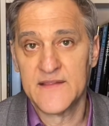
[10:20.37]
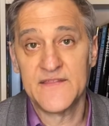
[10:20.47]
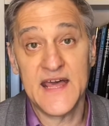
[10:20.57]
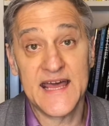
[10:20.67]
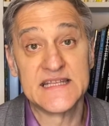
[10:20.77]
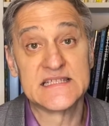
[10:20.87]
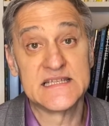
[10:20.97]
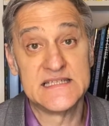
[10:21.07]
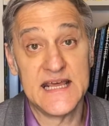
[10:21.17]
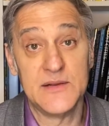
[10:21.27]
That is a
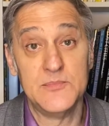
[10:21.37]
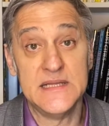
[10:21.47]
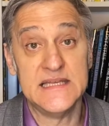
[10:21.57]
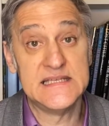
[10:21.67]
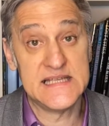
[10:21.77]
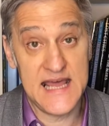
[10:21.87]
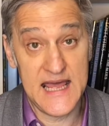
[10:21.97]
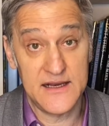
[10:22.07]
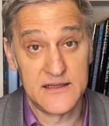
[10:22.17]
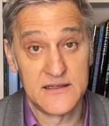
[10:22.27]
deadbeat dad.
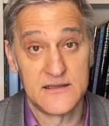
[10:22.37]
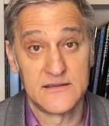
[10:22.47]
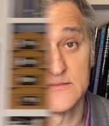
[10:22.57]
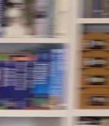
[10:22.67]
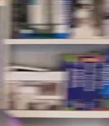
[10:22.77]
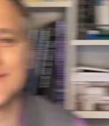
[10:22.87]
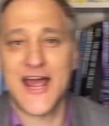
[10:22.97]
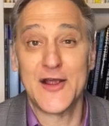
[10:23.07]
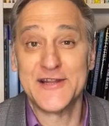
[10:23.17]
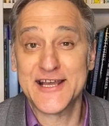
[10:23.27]

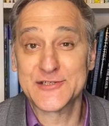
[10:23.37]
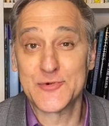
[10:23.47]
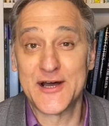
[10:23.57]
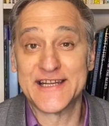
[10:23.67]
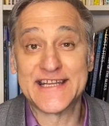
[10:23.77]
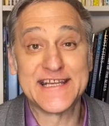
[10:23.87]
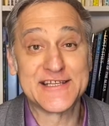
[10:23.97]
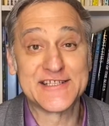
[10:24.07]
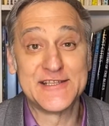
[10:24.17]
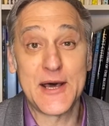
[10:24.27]
Our next one
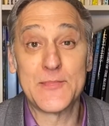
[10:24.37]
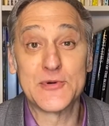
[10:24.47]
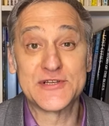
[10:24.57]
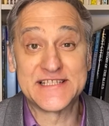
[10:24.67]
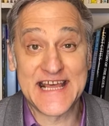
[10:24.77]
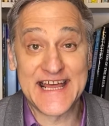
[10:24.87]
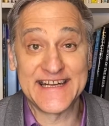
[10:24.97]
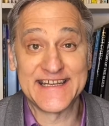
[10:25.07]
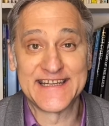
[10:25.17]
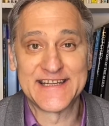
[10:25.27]
is number 10.
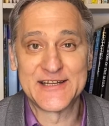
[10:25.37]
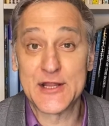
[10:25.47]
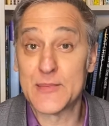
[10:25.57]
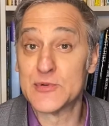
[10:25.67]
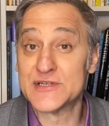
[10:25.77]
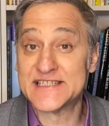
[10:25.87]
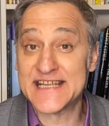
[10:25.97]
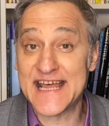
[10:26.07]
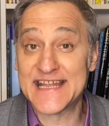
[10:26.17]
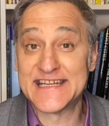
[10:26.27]
Number
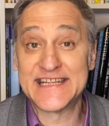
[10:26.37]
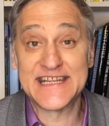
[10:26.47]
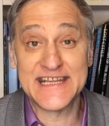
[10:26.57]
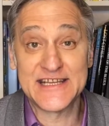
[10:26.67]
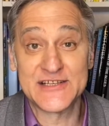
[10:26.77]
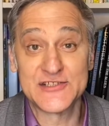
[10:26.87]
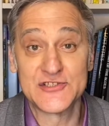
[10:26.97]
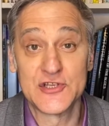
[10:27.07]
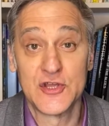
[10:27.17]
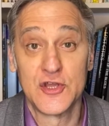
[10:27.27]
10
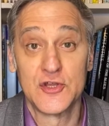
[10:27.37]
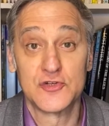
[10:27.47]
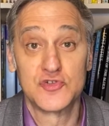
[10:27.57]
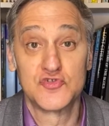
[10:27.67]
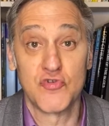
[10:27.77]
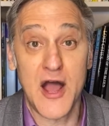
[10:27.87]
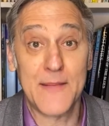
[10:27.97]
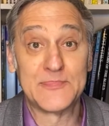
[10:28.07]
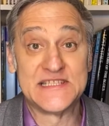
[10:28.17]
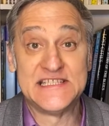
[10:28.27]
is
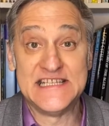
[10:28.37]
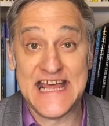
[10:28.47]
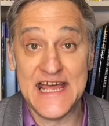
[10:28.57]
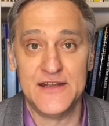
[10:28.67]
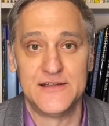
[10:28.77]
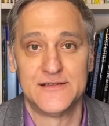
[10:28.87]
drop dead.